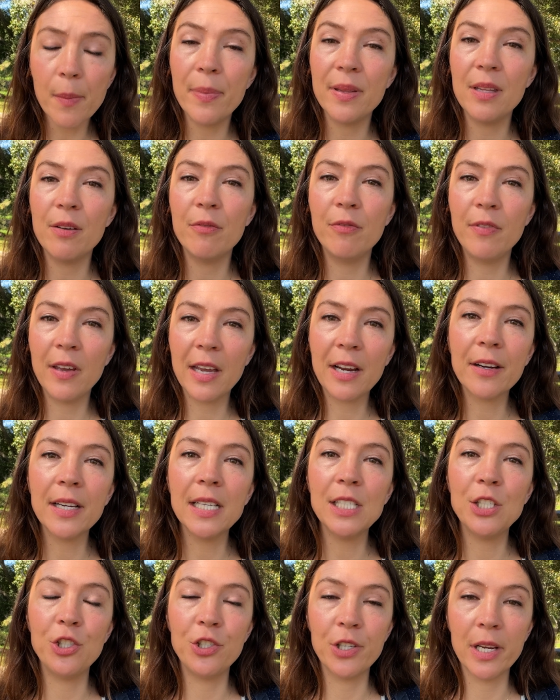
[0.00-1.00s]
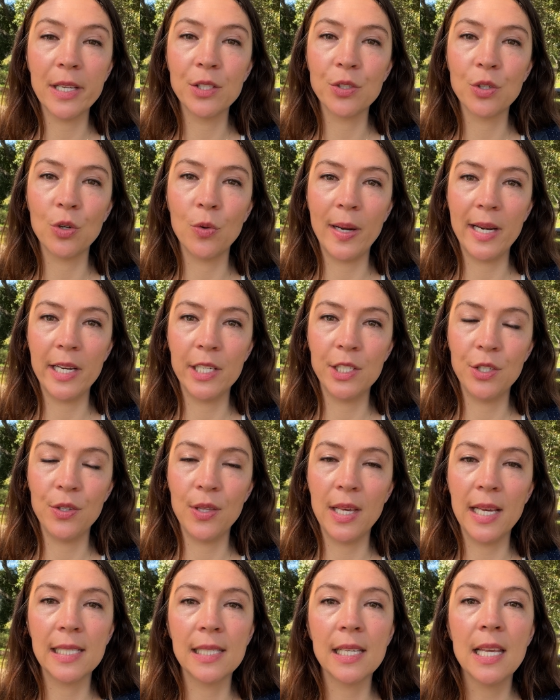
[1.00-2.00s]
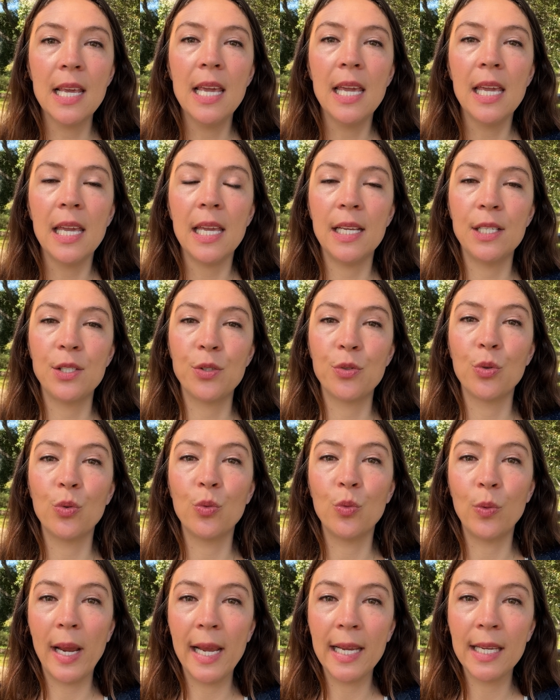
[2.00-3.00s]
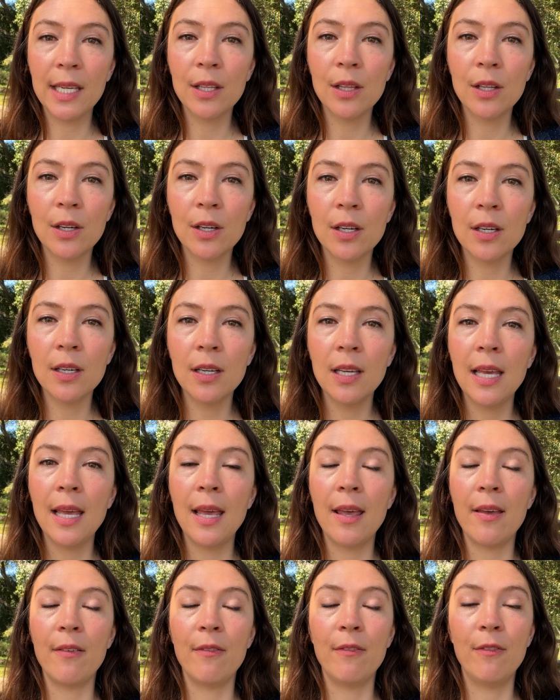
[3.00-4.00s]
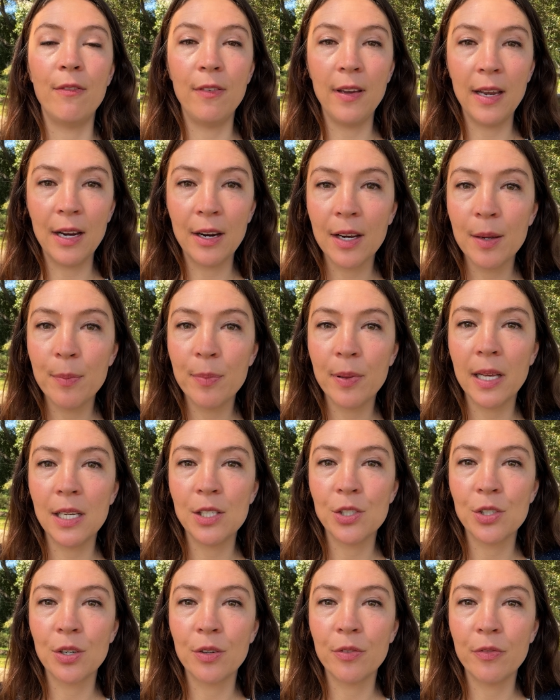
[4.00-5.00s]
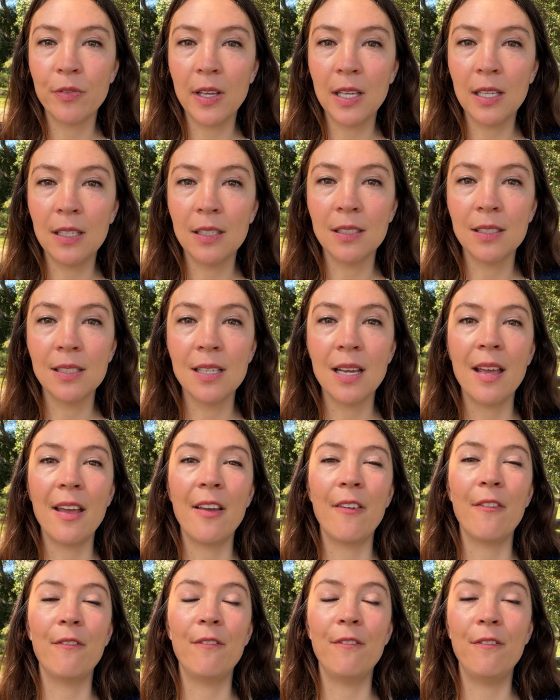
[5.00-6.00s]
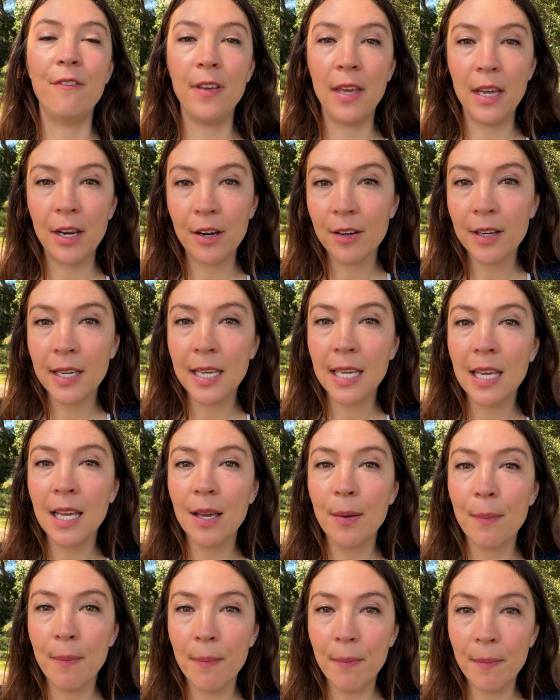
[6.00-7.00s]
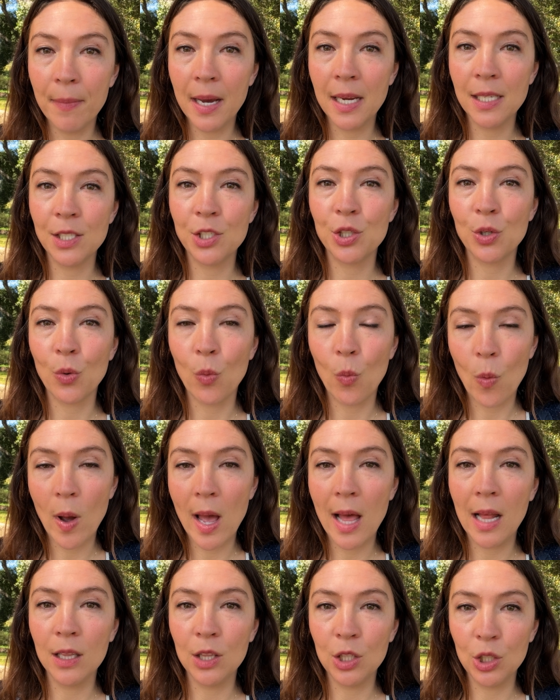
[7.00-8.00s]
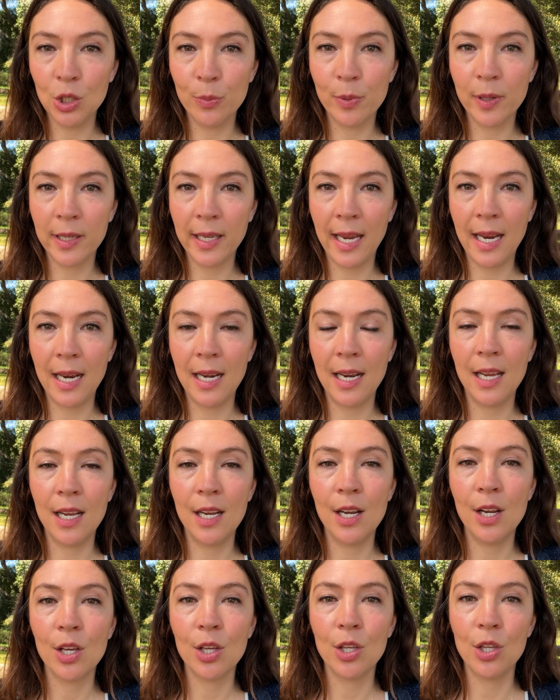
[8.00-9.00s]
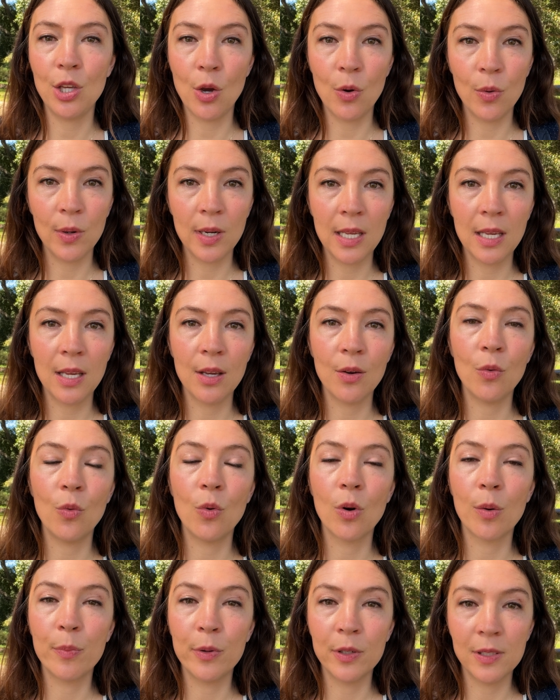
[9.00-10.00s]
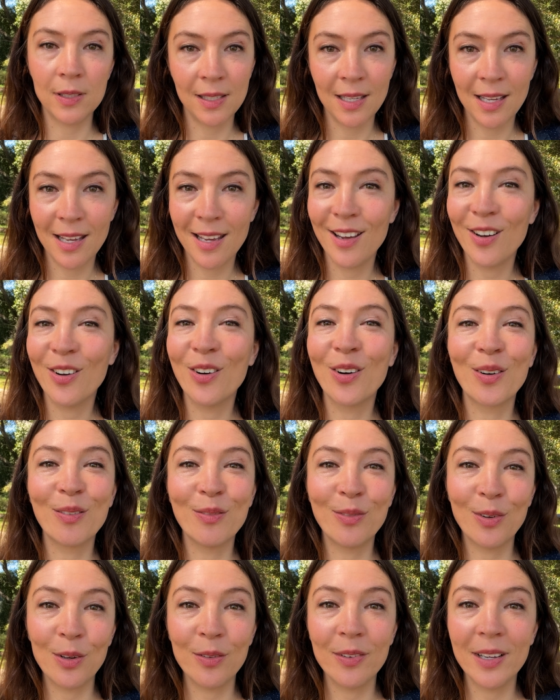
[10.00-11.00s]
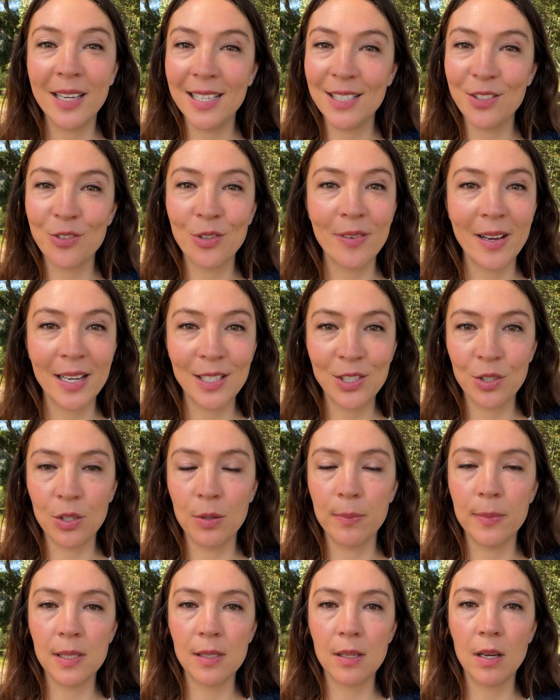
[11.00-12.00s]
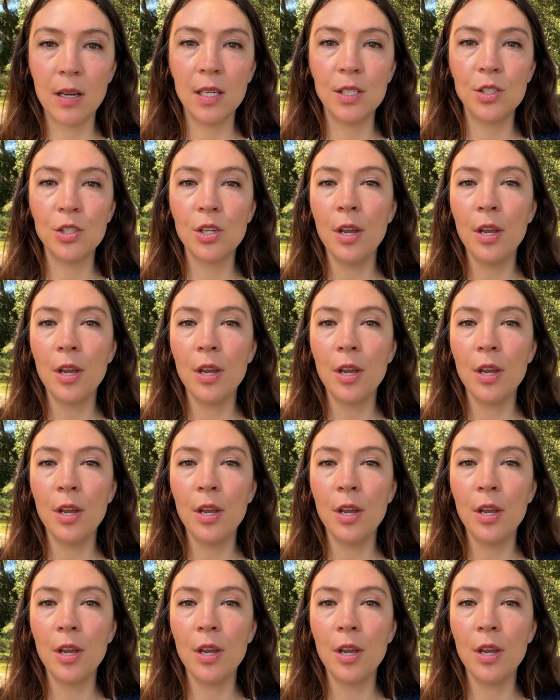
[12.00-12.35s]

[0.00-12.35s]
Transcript: But the very gentle way to do this is through regular, very pleasure-filled, very much well lubricated yoni or pussy or vulva intravaginal massage.